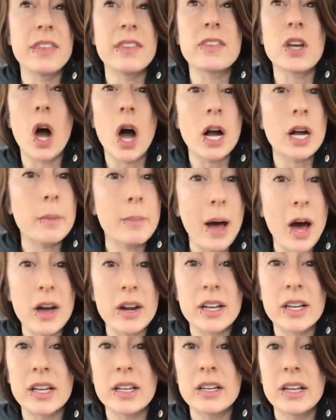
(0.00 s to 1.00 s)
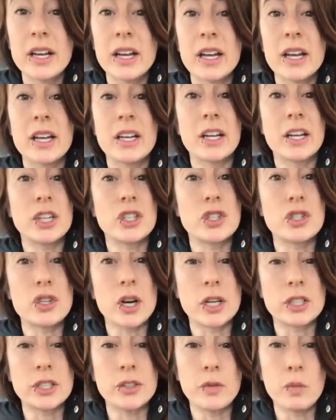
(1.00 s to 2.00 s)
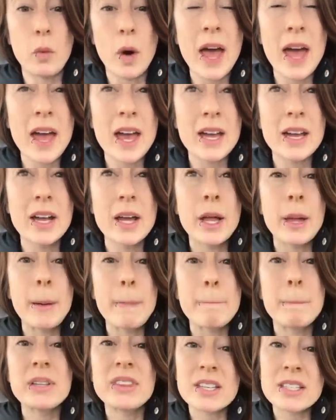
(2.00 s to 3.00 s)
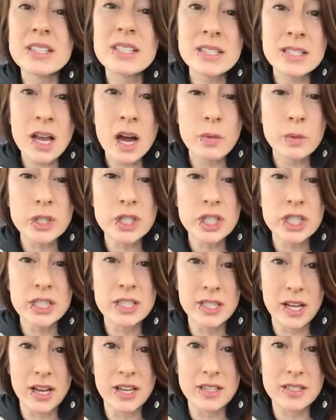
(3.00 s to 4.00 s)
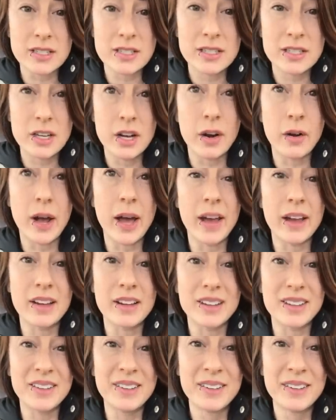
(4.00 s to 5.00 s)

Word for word: talk about it in a constructive way but this is not what she does okay